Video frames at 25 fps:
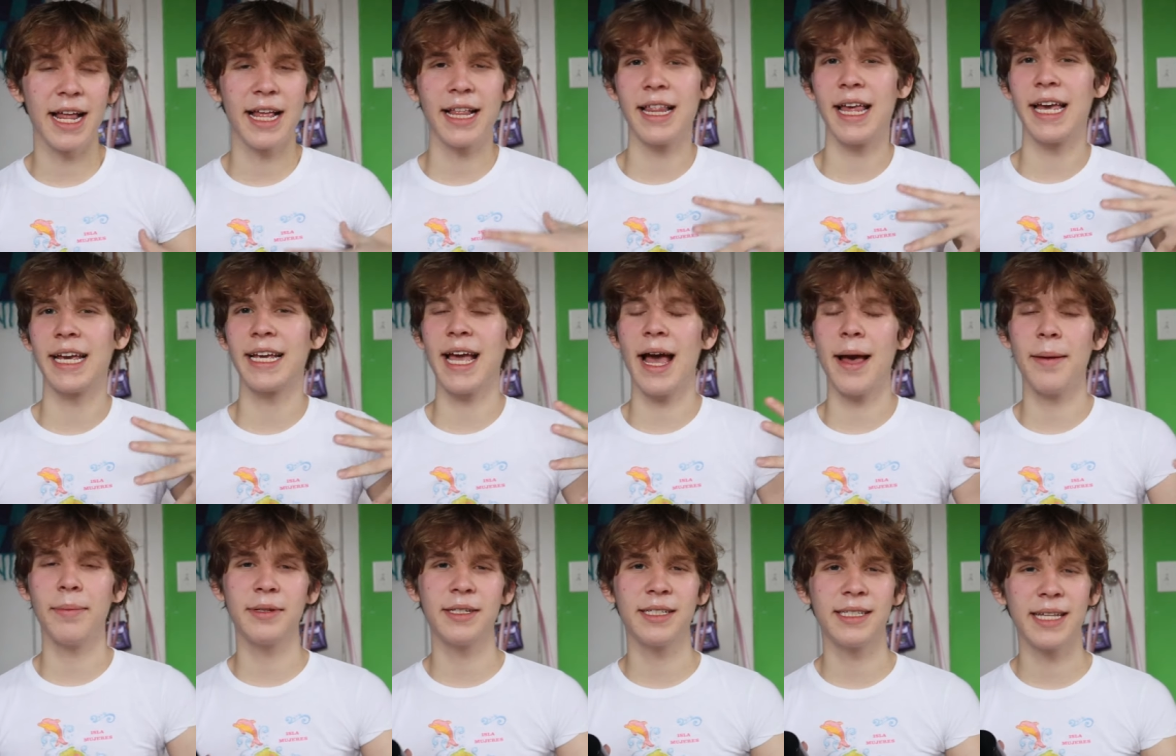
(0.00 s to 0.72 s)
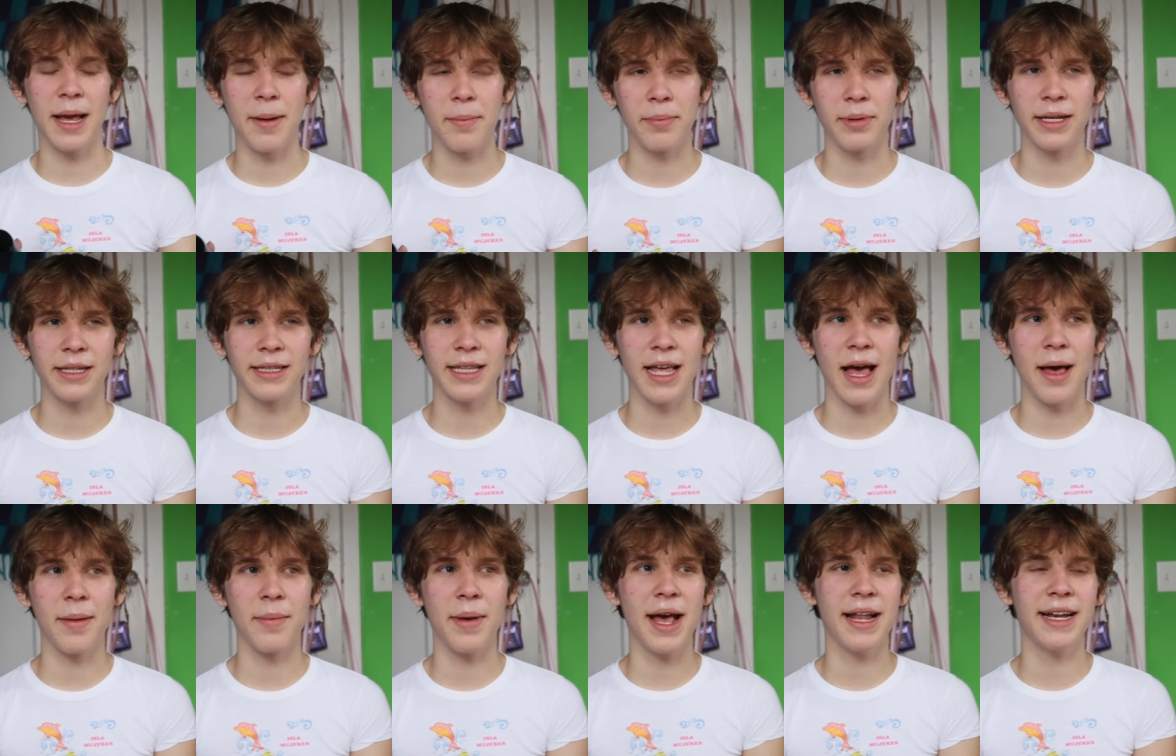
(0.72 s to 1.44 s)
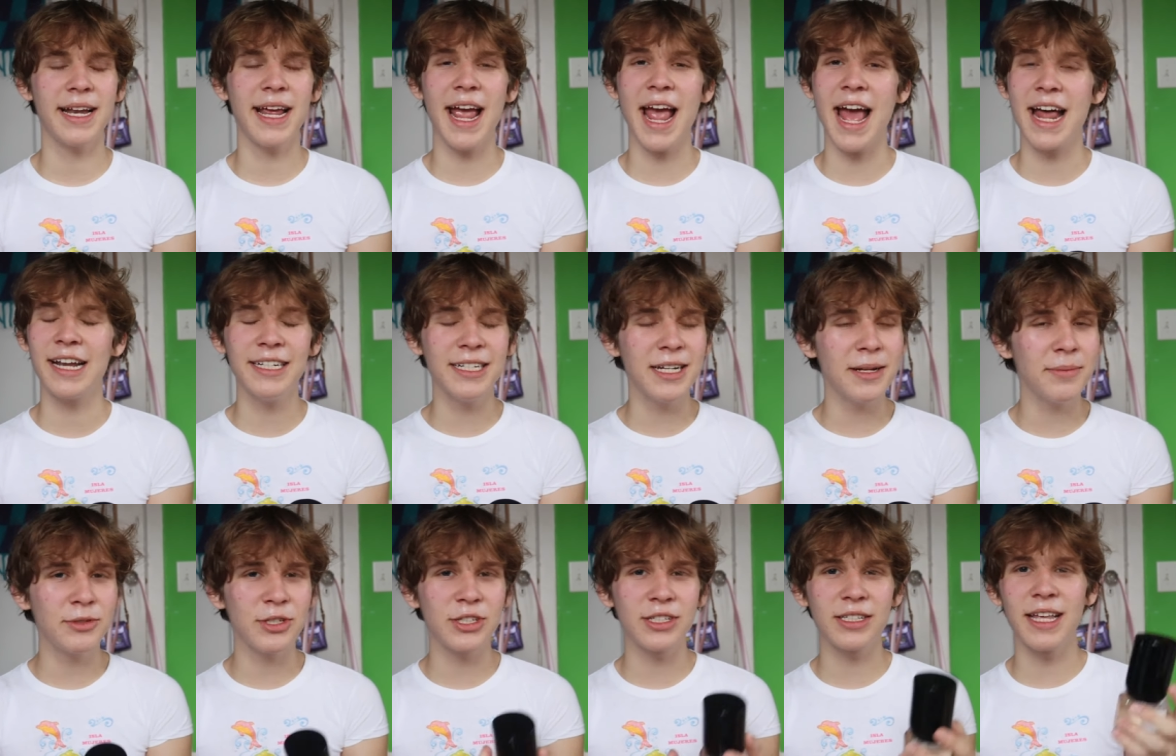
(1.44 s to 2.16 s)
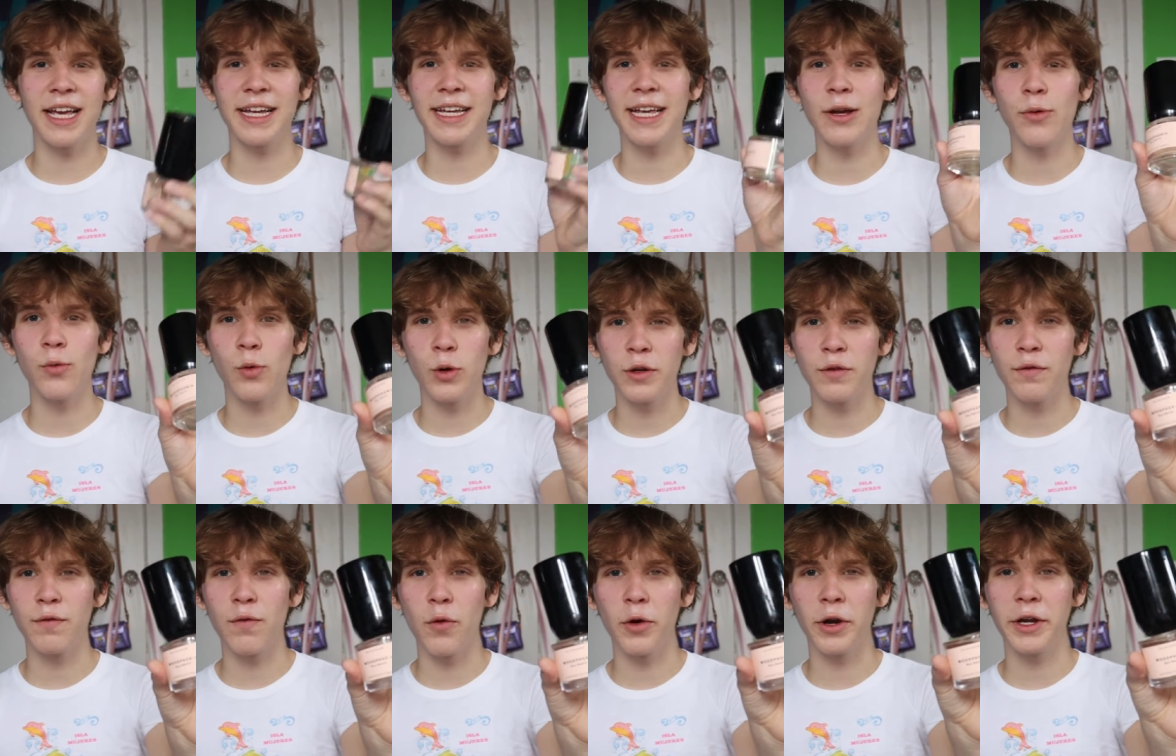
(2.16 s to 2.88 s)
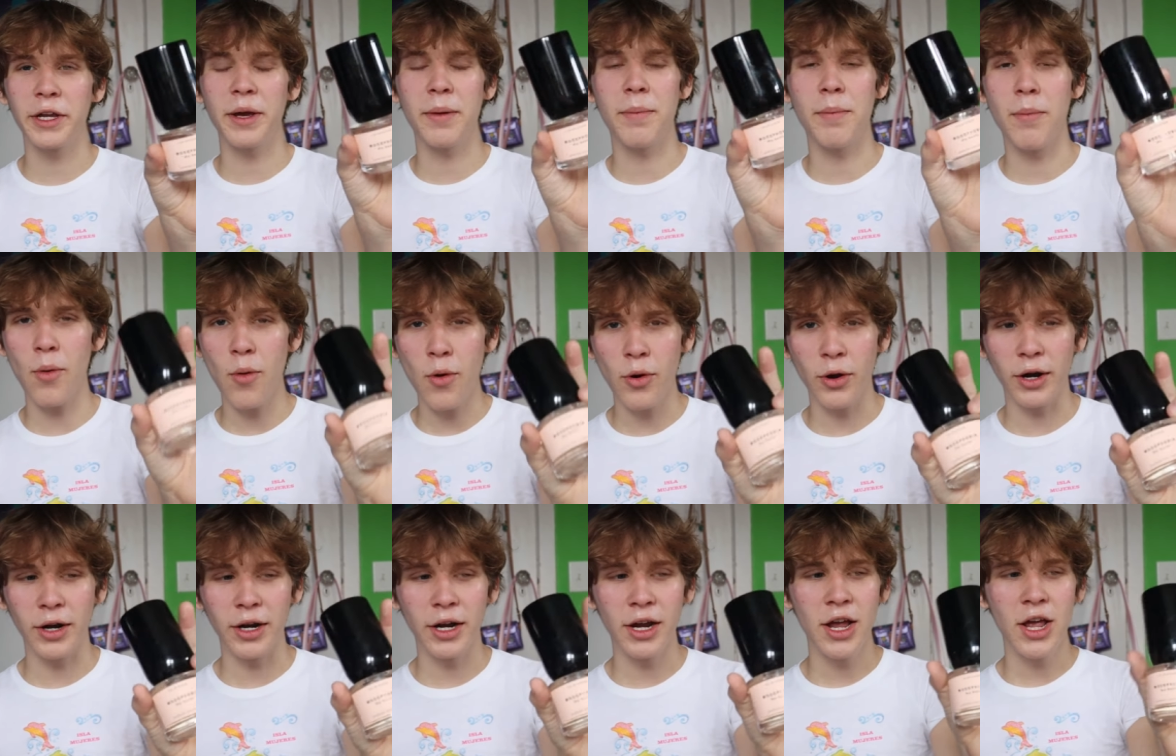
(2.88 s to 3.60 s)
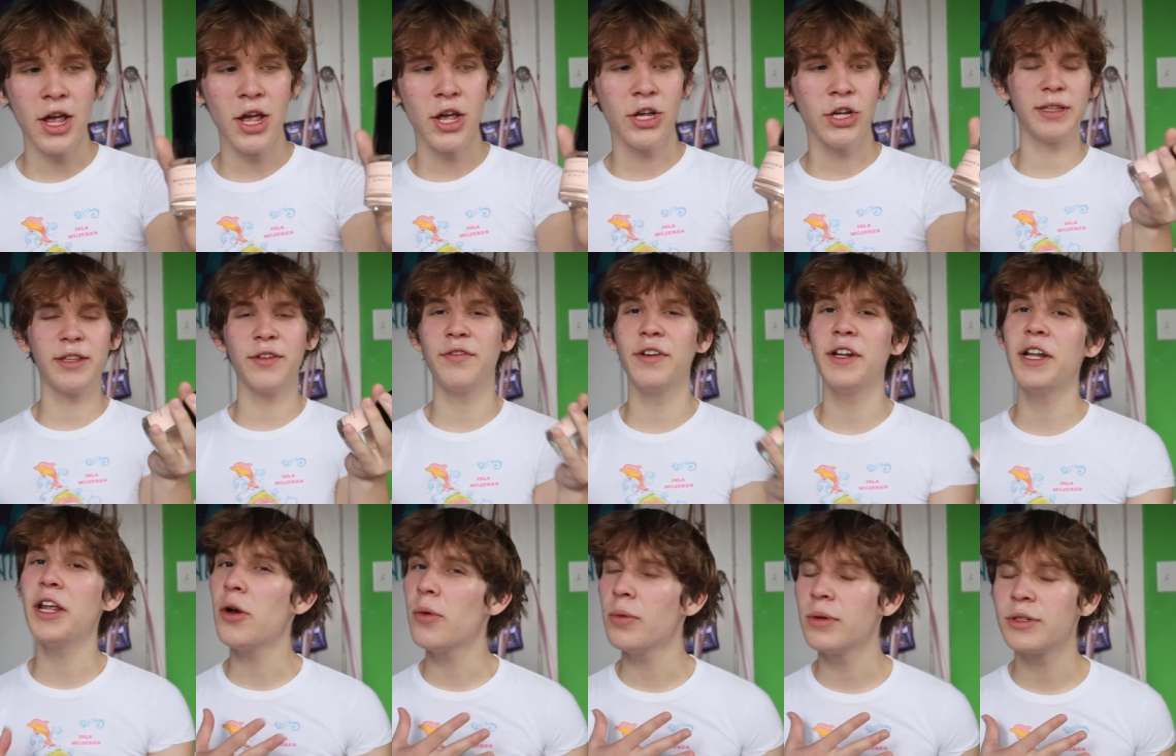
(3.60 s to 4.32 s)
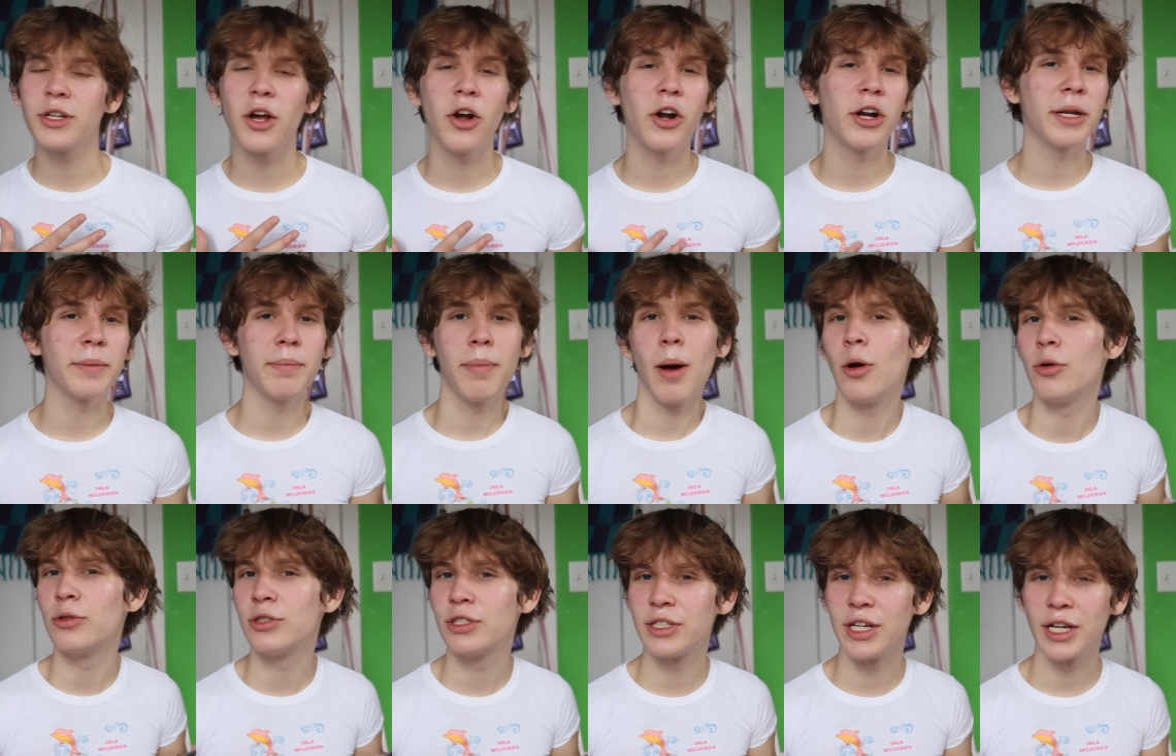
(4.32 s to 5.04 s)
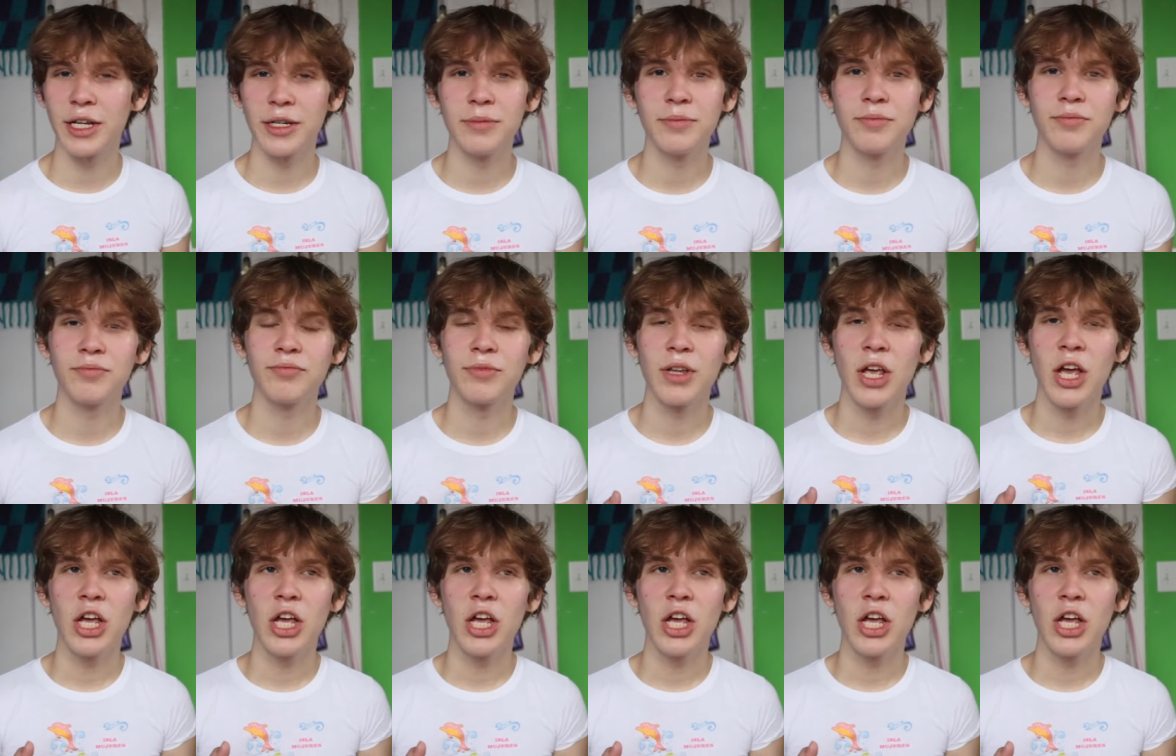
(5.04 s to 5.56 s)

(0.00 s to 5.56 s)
and I, like, kept sampling them. And I ended up just liking Woodforia more. But the video was already posted.